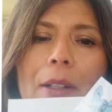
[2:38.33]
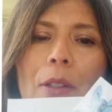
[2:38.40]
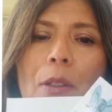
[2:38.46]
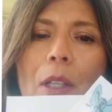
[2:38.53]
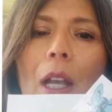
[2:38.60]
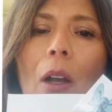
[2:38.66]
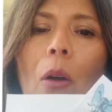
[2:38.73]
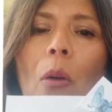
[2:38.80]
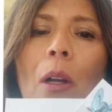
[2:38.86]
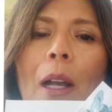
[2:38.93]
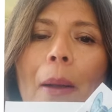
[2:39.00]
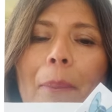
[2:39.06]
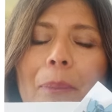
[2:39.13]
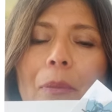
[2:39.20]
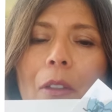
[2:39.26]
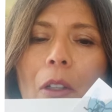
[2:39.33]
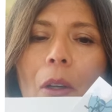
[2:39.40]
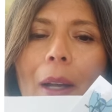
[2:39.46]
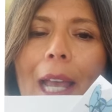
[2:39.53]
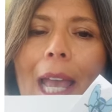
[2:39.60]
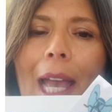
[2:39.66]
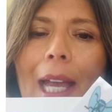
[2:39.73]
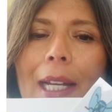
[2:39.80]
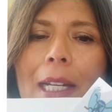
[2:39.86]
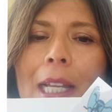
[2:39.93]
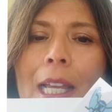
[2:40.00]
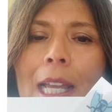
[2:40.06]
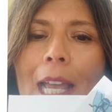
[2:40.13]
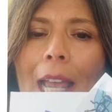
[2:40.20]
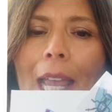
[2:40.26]
So go ahead
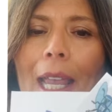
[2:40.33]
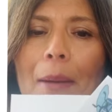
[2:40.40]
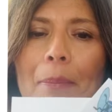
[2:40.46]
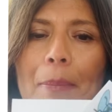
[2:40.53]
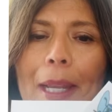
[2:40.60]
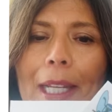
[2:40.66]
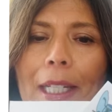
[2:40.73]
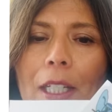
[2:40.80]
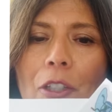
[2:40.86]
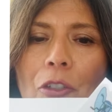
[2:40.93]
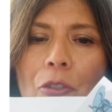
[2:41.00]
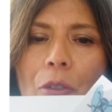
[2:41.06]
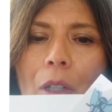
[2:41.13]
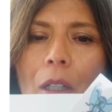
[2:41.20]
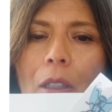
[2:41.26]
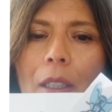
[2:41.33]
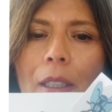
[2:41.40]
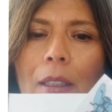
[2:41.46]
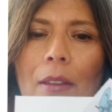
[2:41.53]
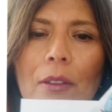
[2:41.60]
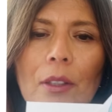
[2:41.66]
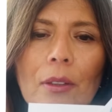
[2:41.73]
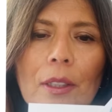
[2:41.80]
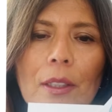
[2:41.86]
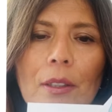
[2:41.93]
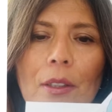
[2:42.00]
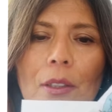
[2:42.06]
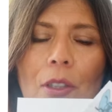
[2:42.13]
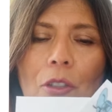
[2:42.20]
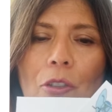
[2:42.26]
and make his trunk. So this
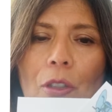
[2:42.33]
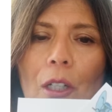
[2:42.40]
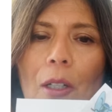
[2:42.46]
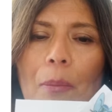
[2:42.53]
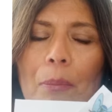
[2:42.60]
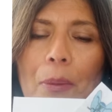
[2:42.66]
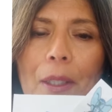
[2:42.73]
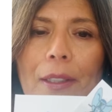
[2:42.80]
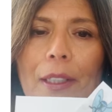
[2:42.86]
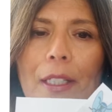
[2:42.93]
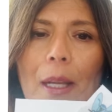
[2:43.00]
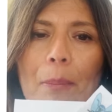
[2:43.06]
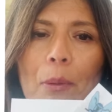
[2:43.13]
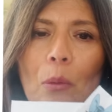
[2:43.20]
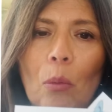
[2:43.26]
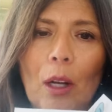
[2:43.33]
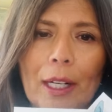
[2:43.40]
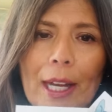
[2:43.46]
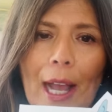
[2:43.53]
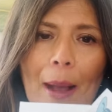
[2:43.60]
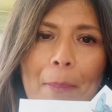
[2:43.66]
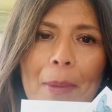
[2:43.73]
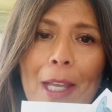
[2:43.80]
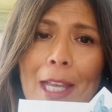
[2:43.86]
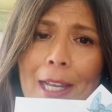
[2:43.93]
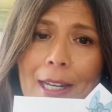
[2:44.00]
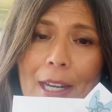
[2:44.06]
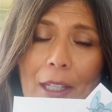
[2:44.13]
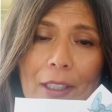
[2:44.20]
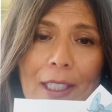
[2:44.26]
is his trunk. Put the number 1 up.
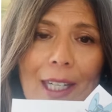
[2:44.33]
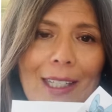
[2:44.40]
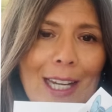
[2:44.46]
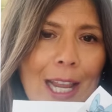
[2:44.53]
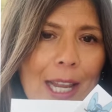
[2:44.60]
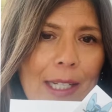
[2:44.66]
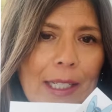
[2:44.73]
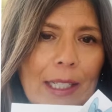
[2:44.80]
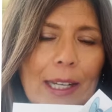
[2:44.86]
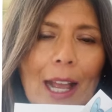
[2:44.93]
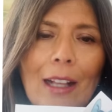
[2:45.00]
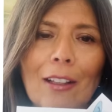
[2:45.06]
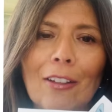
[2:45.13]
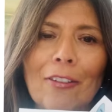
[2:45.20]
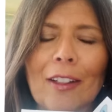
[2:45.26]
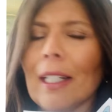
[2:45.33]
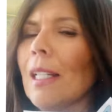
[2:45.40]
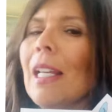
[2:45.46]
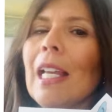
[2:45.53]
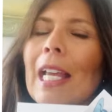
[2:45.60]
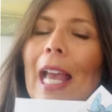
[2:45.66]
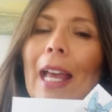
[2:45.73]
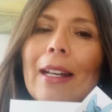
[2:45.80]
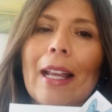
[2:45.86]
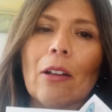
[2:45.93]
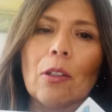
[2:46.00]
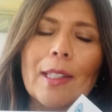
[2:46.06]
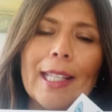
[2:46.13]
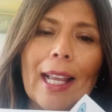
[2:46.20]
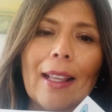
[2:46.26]
Now you got an Indian elephant. And now
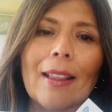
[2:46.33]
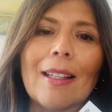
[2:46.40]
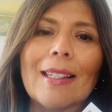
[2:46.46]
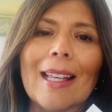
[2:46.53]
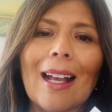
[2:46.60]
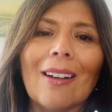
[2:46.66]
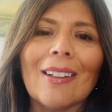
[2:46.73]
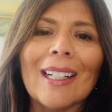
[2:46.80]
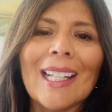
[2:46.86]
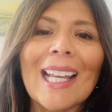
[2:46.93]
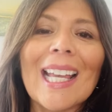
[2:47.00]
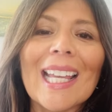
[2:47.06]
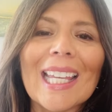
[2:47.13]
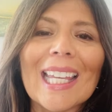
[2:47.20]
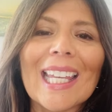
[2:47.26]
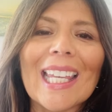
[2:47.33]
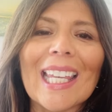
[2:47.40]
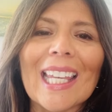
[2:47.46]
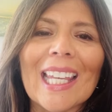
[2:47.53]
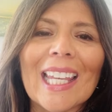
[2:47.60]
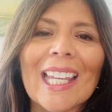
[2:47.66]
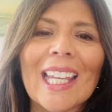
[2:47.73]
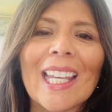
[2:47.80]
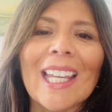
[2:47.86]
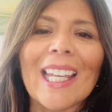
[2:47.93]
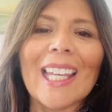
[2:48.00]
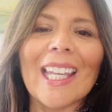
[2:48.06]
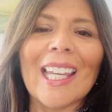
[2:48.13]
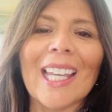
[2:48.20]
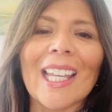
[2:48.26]
say the sound, eh,
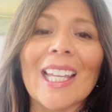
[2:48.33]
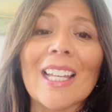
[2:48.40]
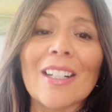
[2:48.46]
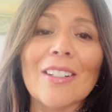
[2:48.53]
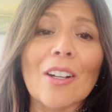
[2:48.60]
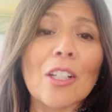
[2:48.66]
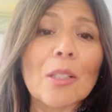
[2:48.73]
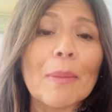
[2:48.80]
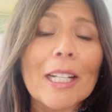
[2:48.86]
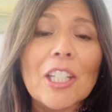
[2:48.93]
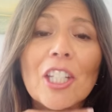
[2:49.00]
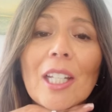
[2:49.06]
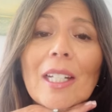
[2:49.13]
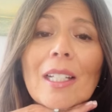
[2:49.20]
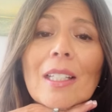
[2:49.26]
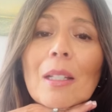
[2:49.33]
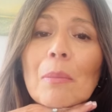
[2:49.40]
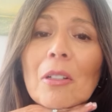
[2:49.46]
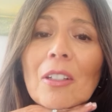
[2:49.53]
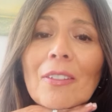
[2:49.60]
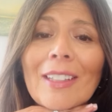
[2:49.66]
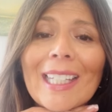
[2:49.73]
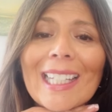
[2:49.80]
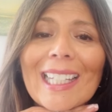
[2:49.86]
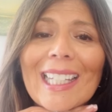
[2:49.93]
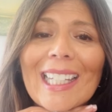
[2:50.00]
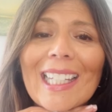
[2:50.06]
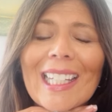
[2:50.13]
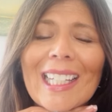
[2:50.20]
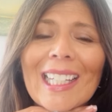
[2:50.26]
eh. Notice my chin isn't moving,
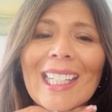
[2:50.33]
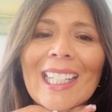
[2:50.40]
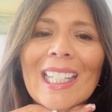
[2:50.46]
eh.